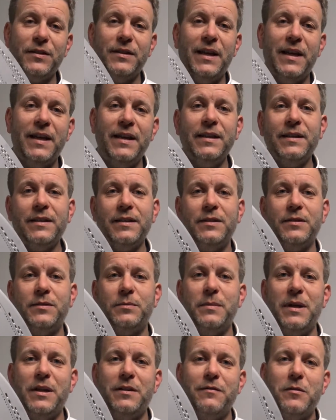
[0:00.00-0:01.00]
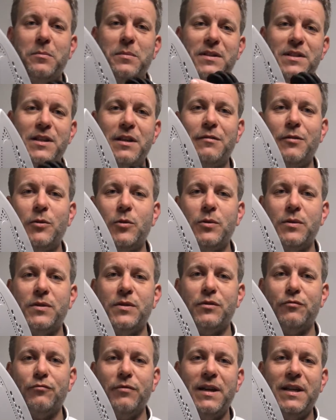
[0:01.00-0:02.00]
here is made of a material called
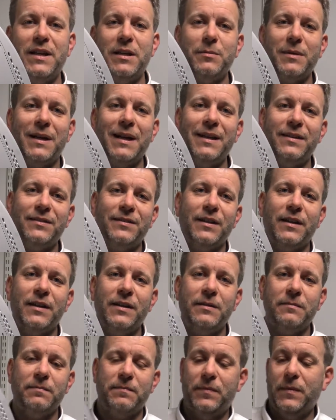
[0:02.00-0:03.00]
ceramium glisse,